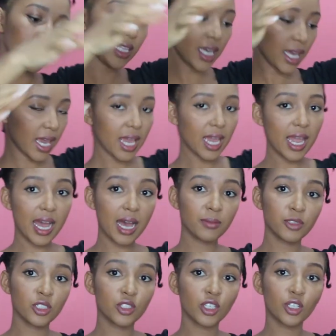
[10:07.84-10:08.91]
of the hair,
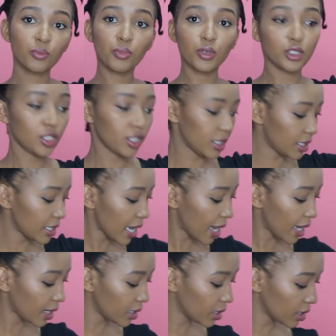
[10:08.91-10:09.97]
I'm just gonna put to the
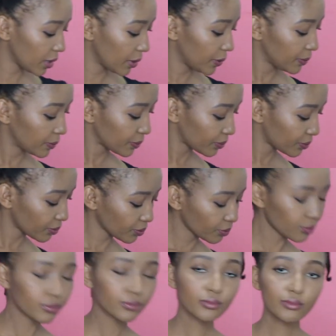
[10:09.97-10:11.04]
side
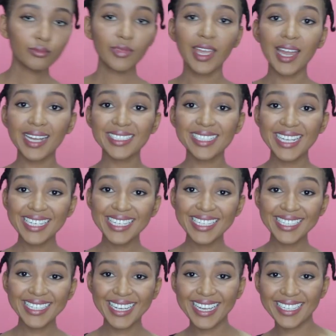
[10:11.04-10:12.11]
until I need
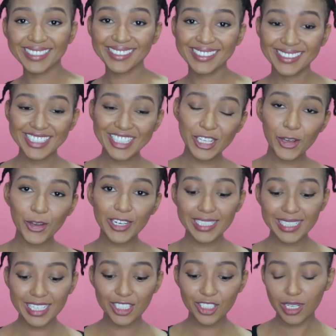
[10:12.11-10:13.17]
it again. So
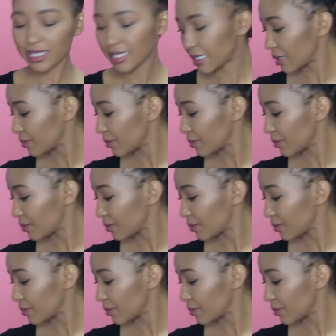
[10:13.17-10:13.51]
let's get started.